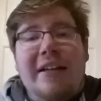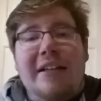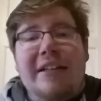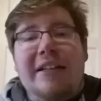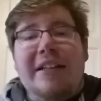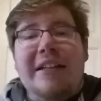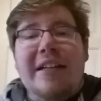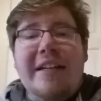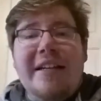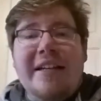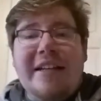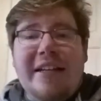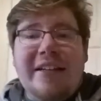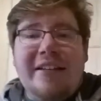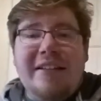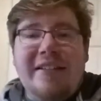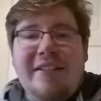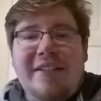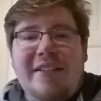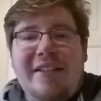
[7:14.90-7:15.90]

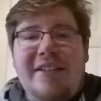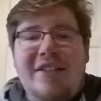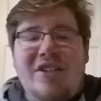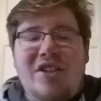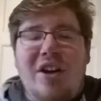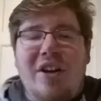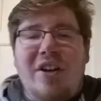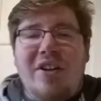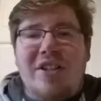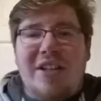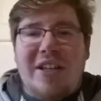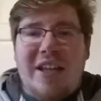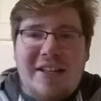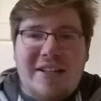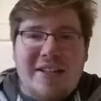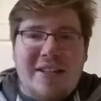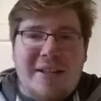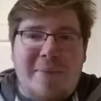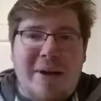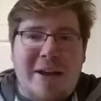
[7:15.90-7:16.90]
leading the charge
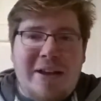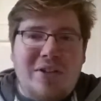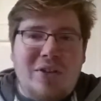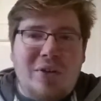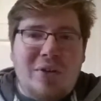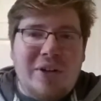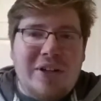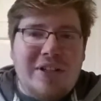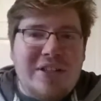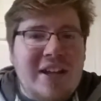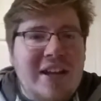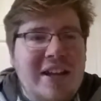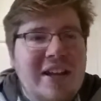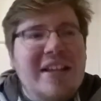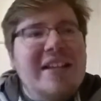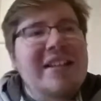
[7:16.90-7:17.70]
against the Mandalorians.